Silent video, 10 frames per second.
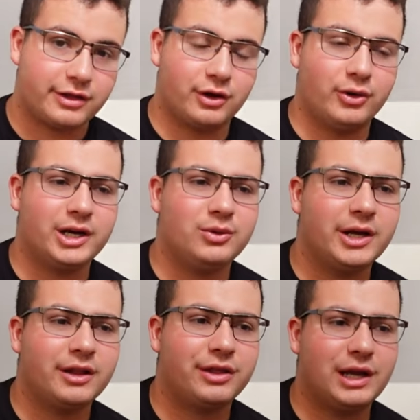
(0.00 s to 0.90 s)
So
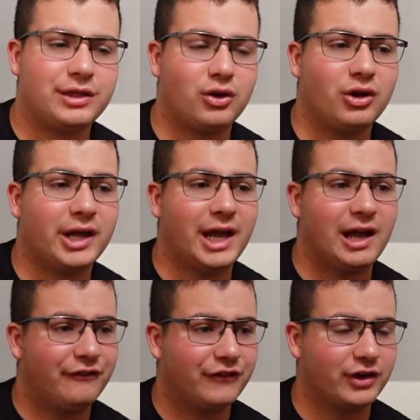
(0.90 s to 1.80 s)
anyways, that's all I
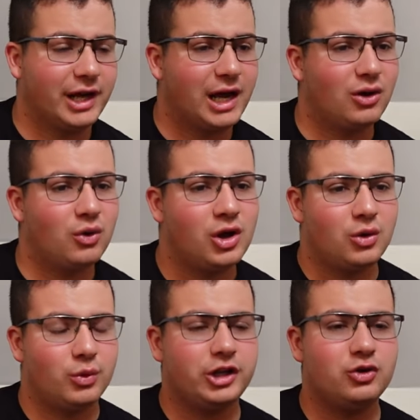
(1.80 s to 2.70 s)
have for now.
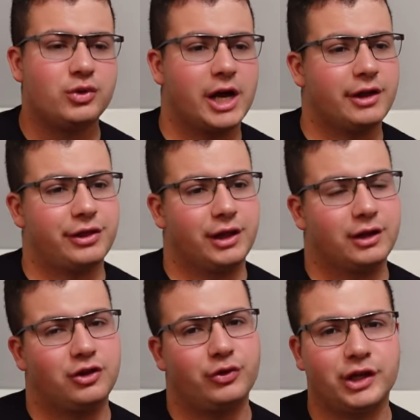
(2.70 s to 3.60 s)
What do you guys
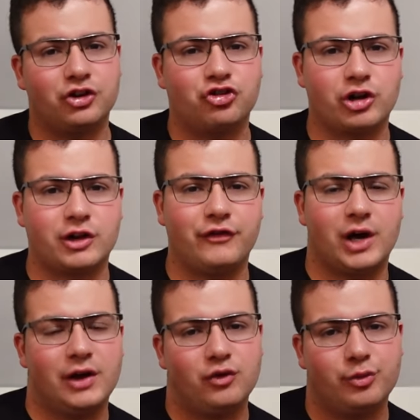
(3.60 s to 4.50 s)
think? Do you think Shrek
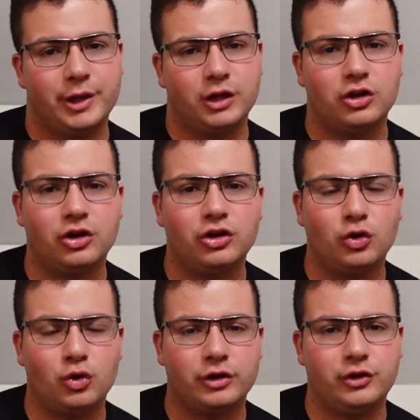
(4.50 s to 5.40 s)
5 will be good,
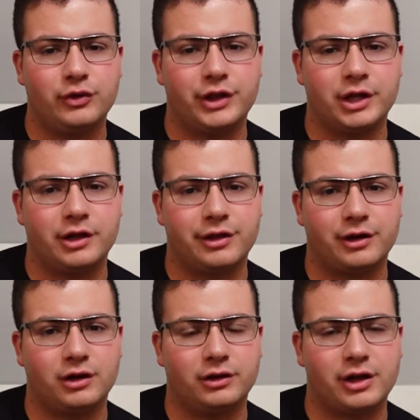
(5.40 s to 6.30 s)
or do you think it's
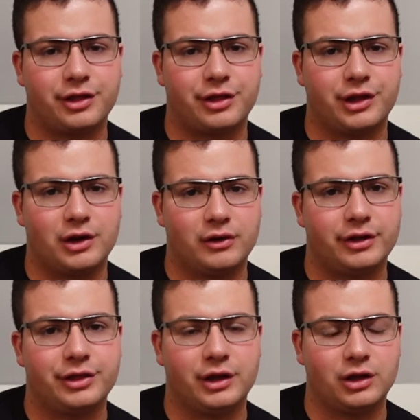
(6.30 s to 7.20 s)
an unnecessary
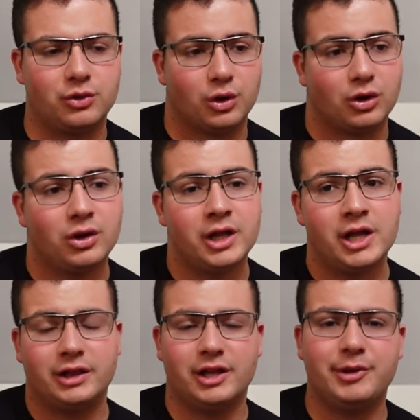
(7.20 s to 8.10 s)
sequel?
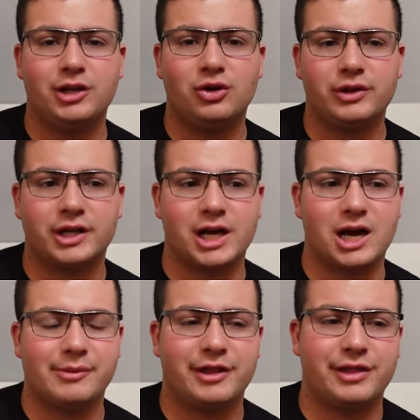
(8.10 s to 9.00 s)
Let me know in the
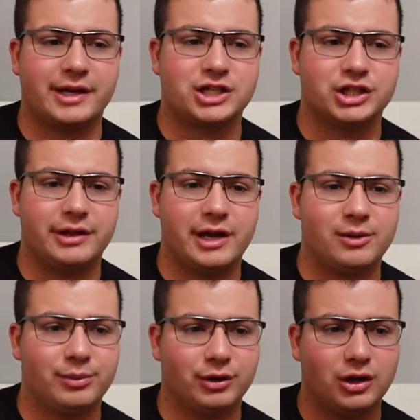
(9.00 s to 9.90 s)
comment section
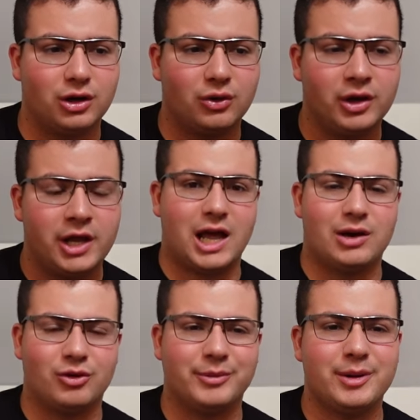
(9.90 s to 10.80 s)
down below,
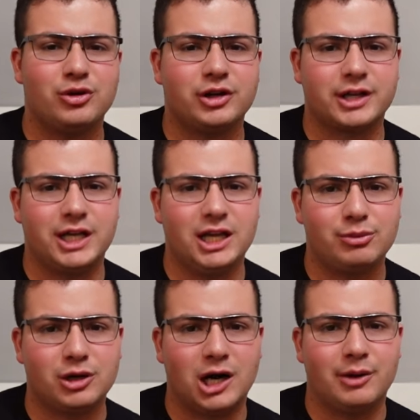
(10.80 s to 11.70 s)
and remember to
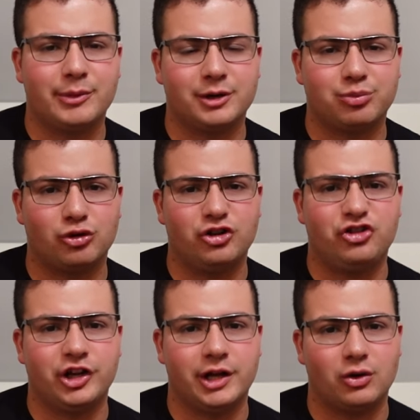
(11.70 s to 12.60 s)
keep calm and
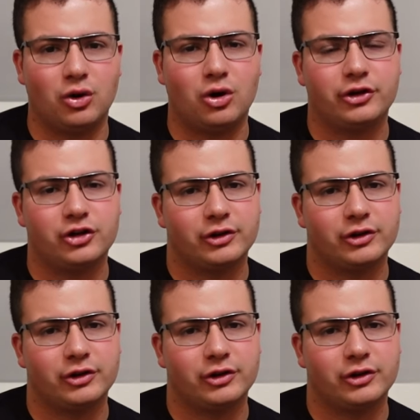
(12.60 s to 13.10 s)
appreciate all your